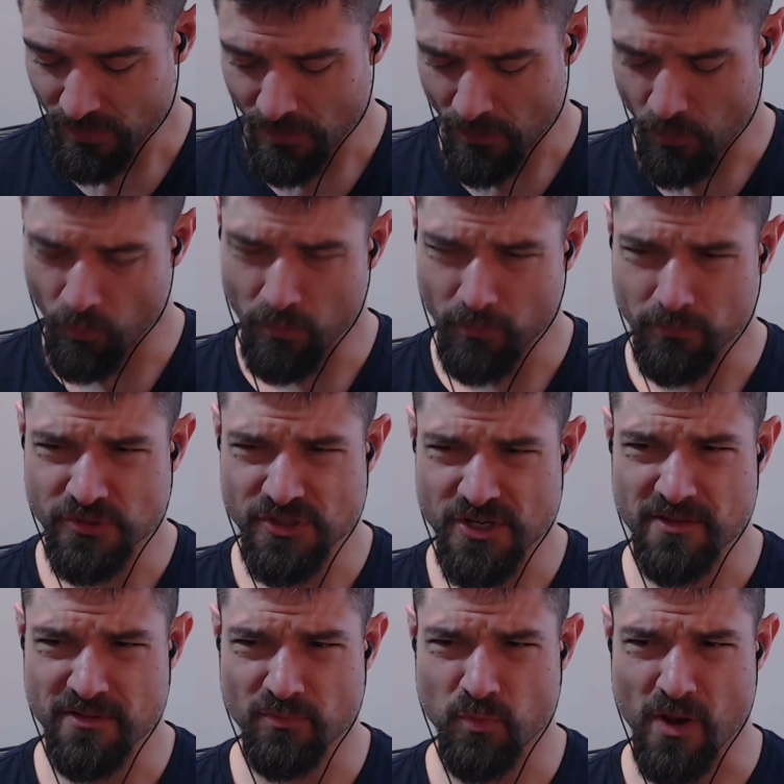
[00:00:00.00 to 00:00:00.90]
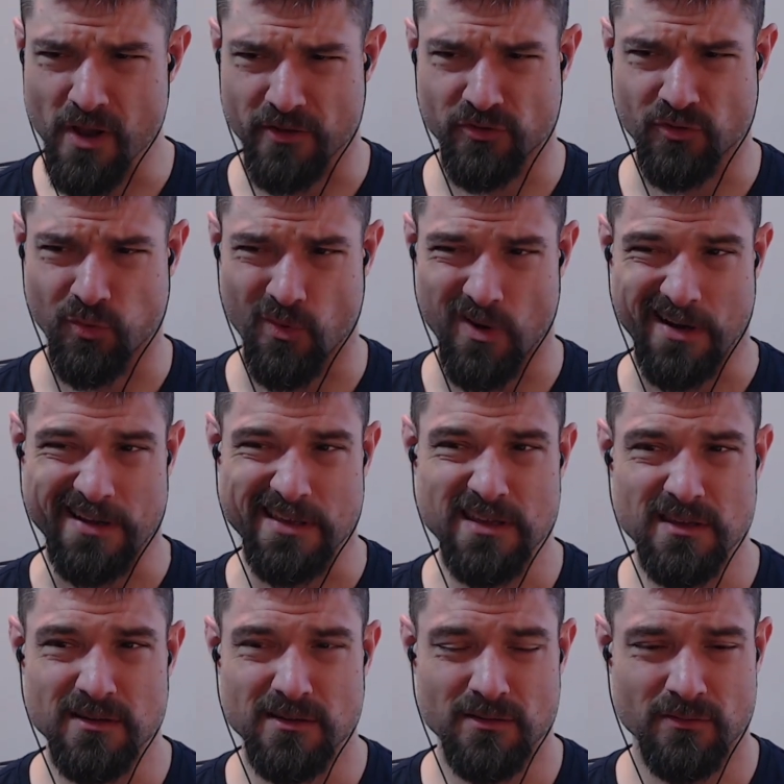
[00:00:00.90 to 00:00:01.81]
Well, she's what,
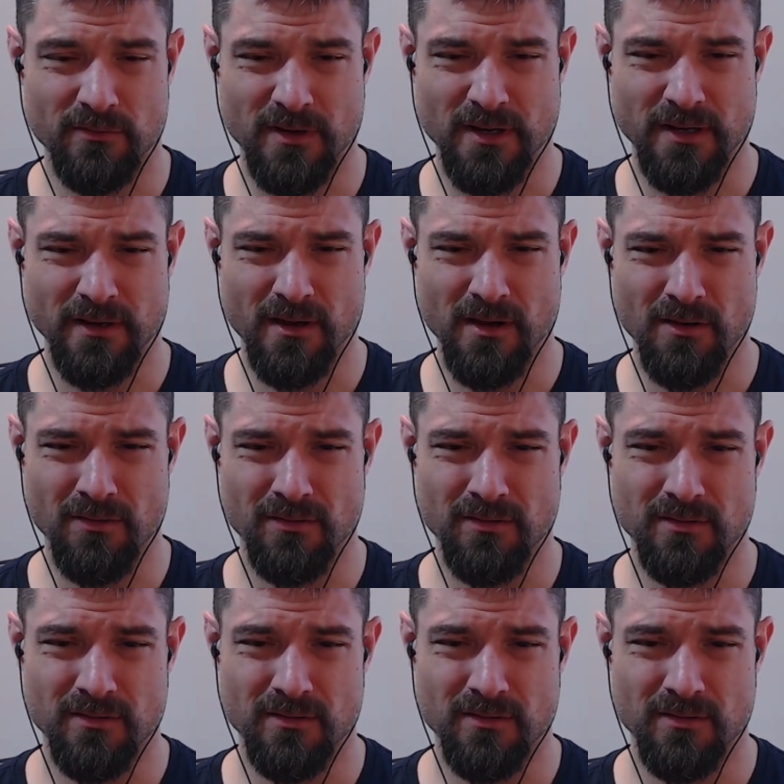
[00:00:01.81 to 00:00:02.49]
20 right now?